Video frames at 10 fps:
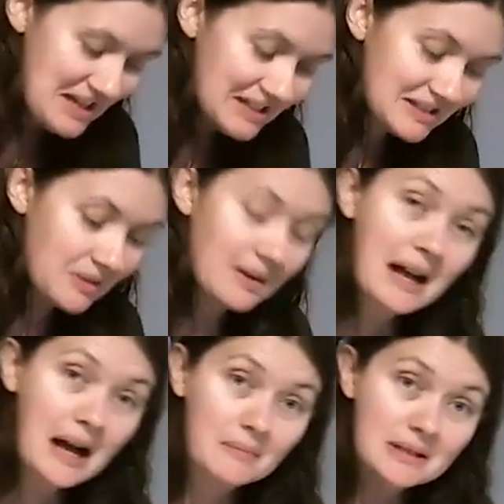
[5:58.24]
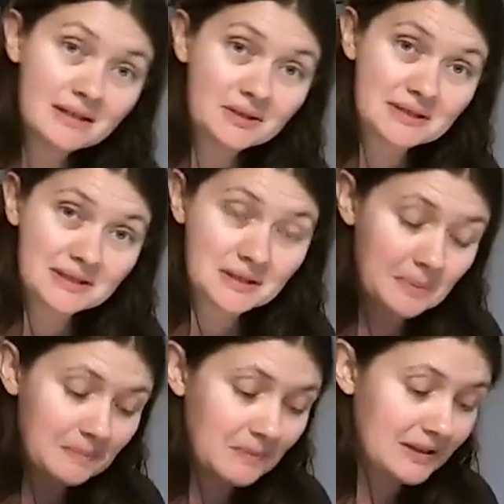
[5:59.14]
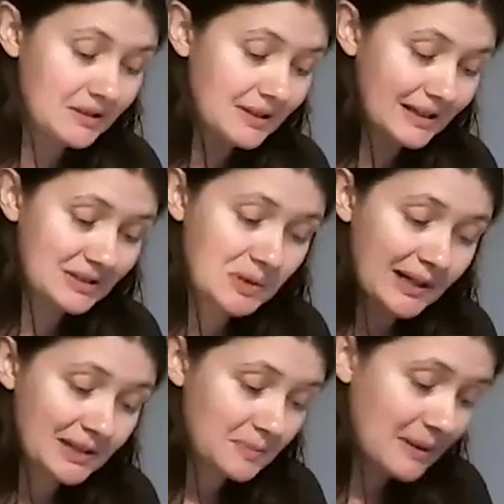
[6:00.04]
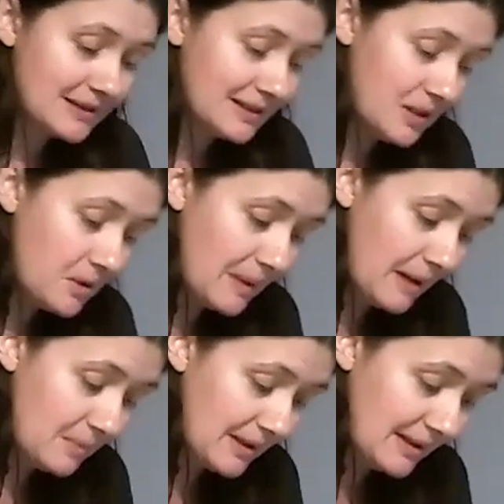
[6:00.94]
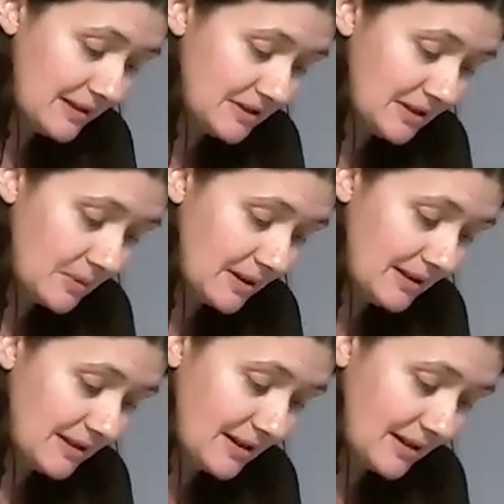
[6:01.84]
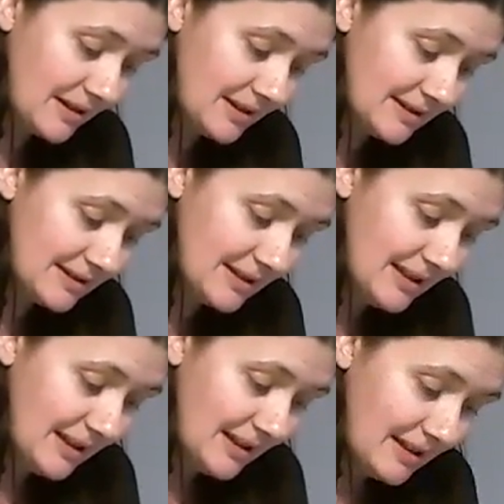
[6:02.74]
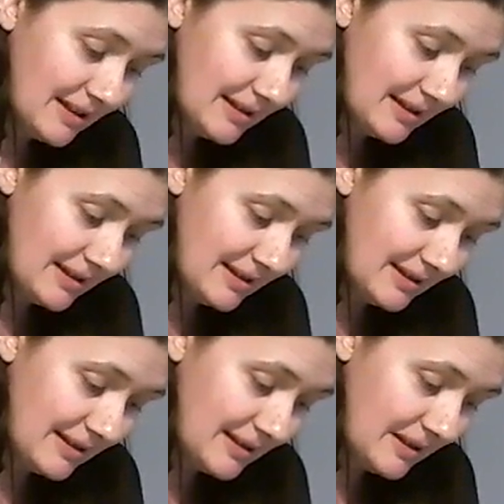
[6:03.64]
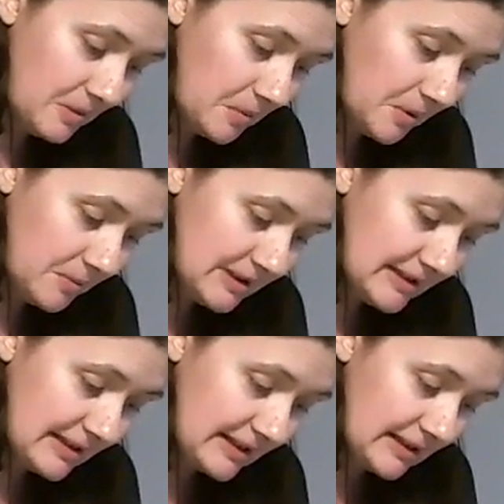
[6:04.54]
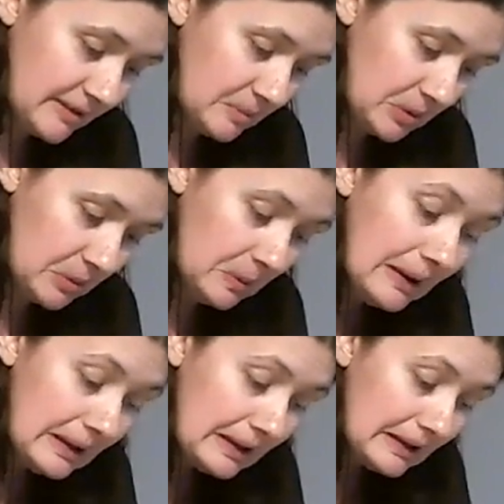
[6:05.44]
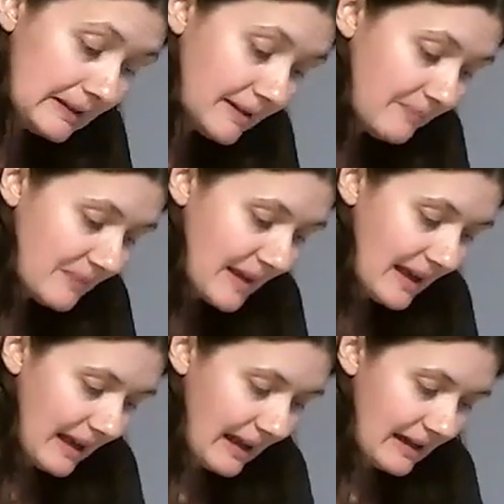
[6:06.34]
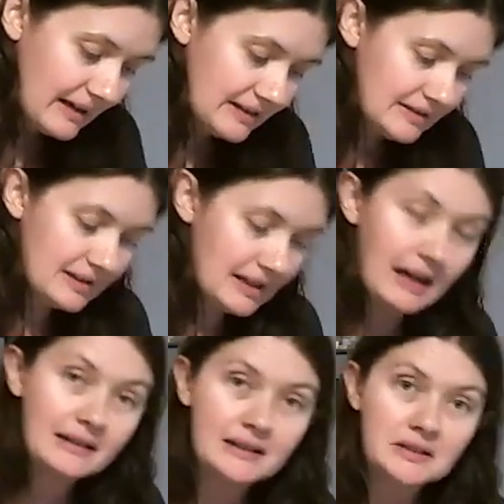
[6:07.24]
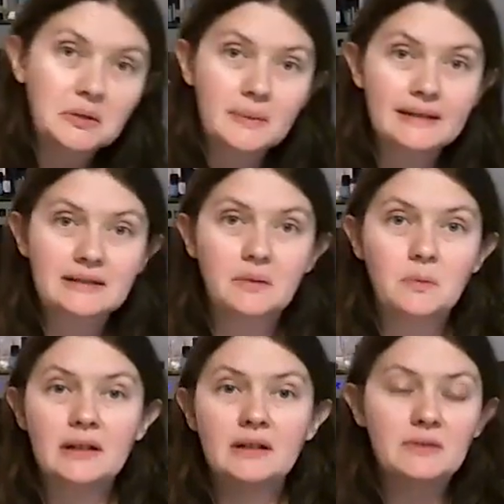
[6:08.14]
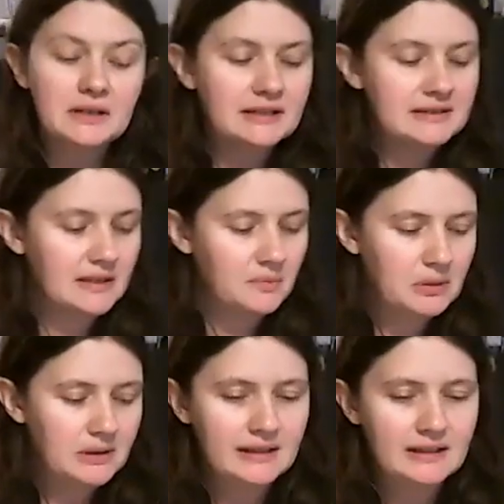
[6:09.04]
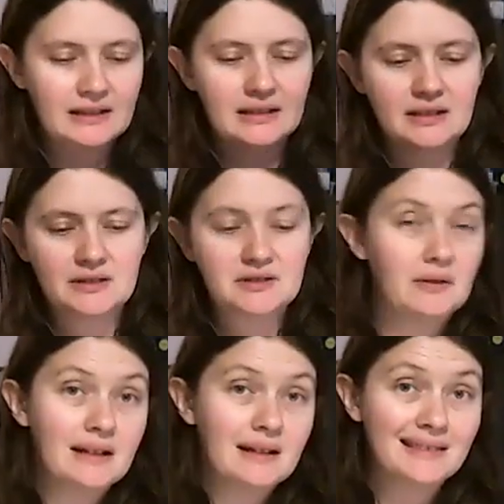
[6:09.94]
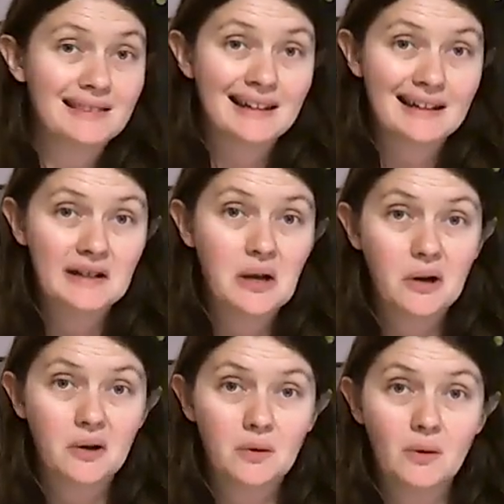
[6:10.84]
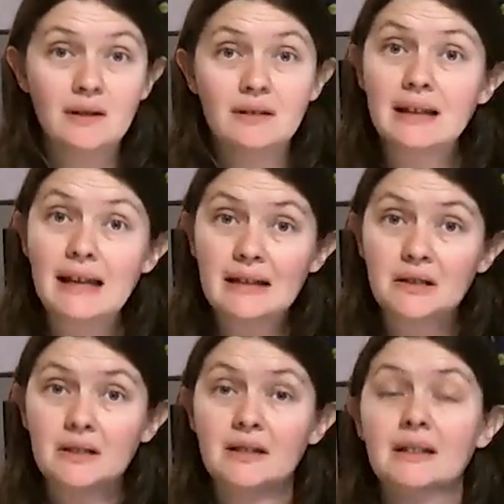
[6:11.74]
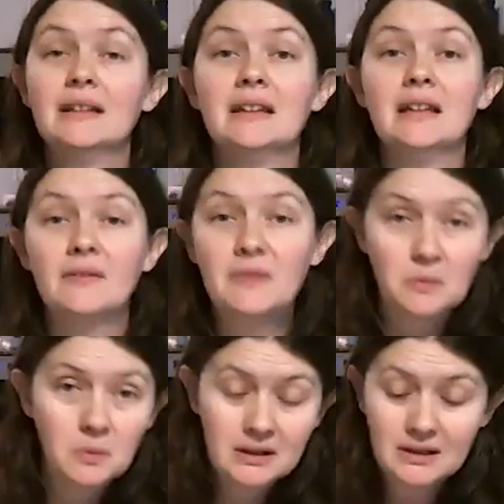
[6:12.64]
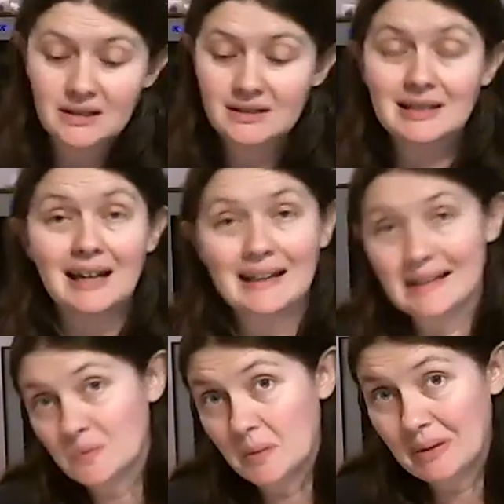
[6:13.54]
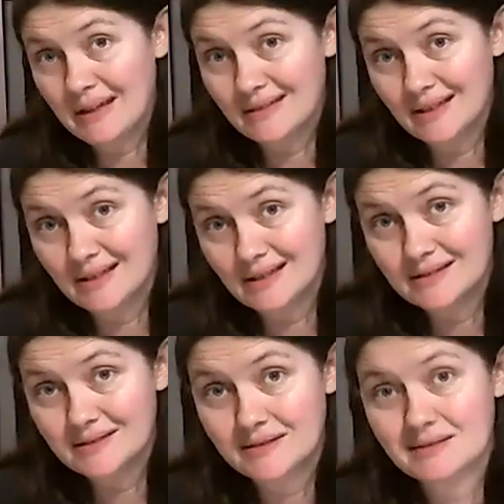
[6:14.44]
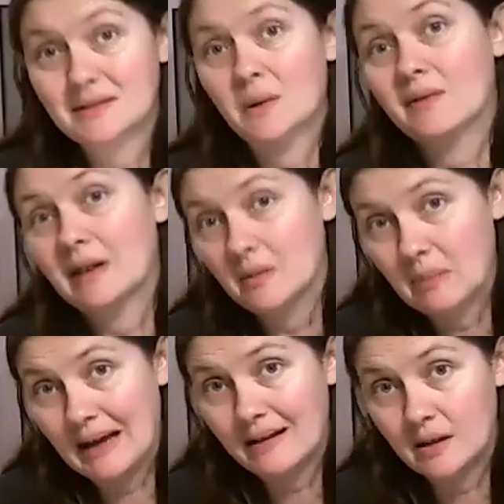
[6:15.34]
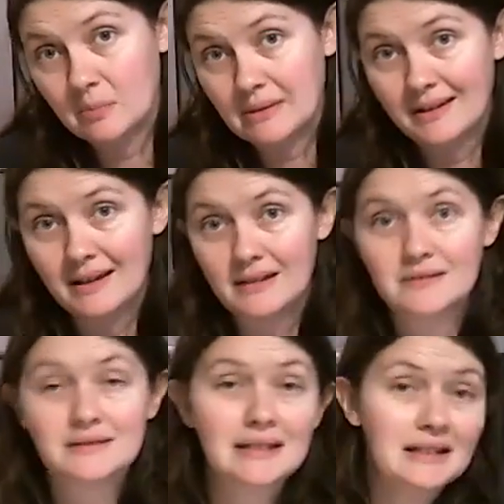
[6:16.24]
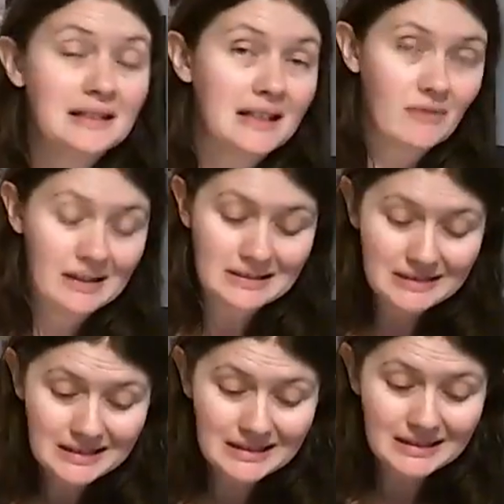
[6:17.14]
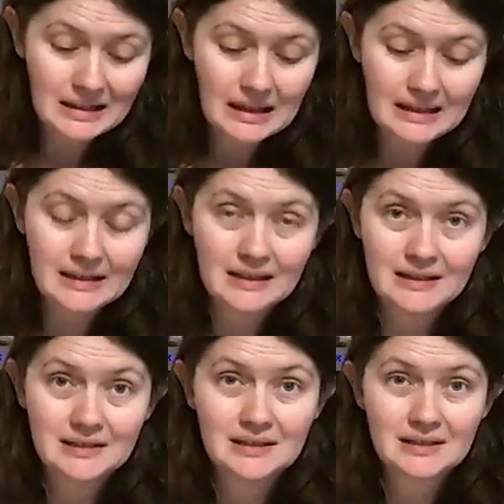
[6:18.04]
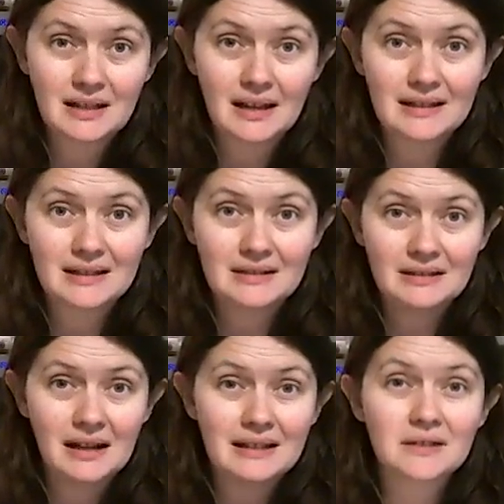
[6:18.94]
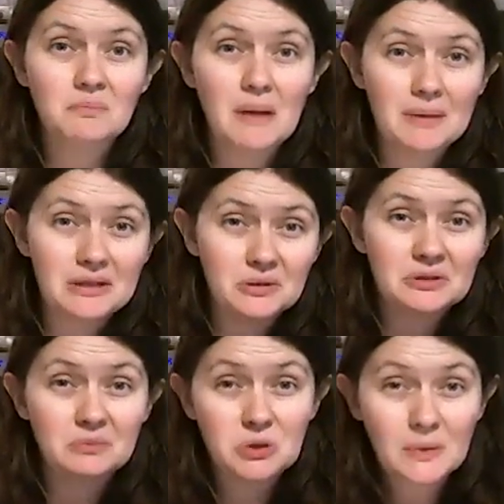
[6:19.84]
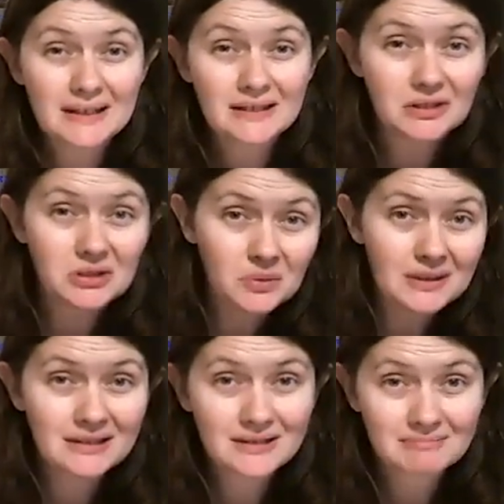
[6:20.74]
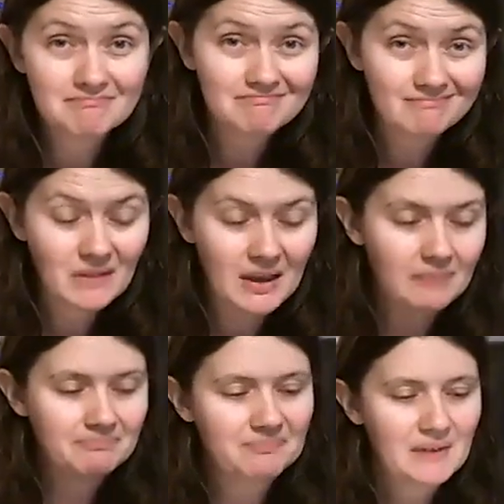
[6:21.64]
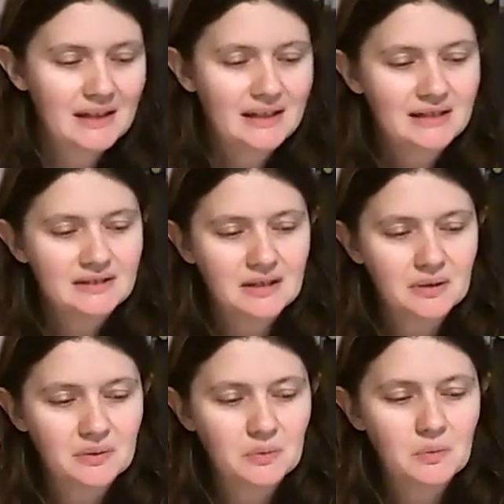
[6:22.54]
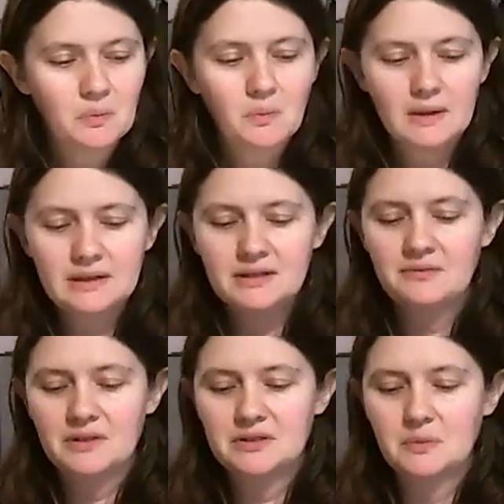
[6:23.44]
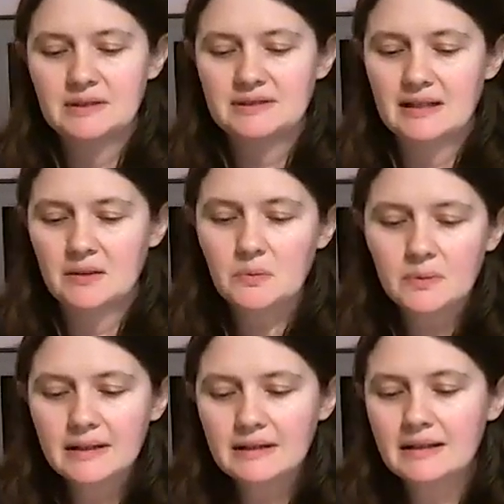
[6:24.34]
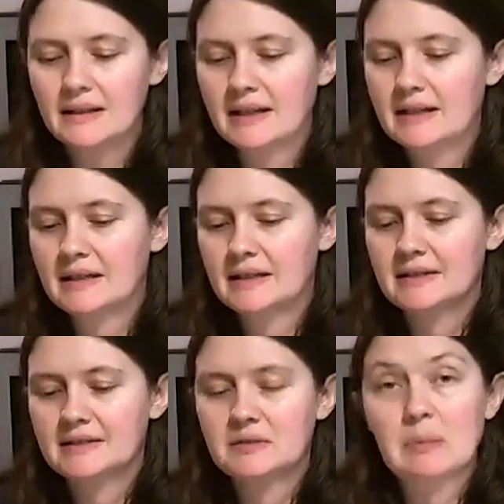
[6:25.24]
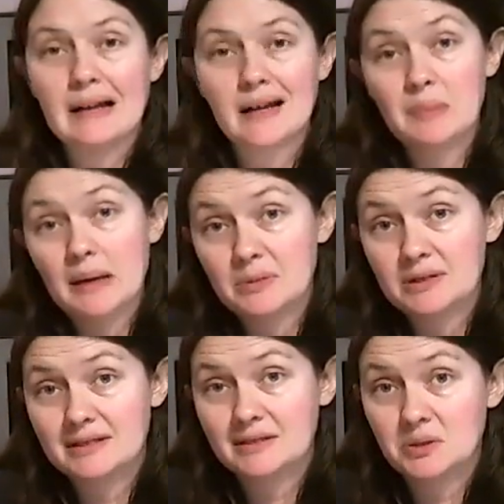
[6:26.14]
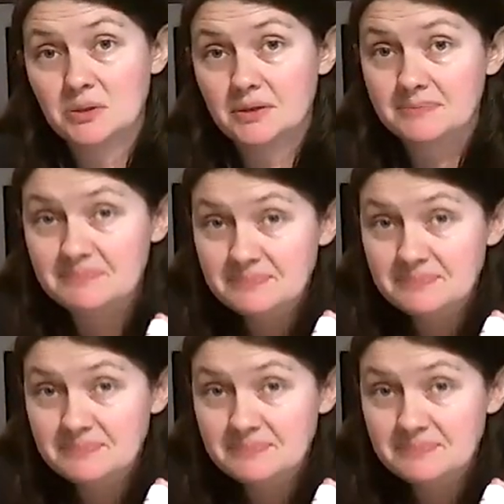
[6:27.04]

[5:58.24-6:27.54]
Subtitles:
So I'm going to use a little scratch piece of note paper here. So we're going to call this aromastick number 1. And I like to write down whatever it is that I'm putting in here so that then I know later if it worked, I can repeat this. So I've got a backup on hand. If I didn't like it, I can maybe do some tweaks to it. Okay. So one of the first ones that I really like is black pepper essential oil.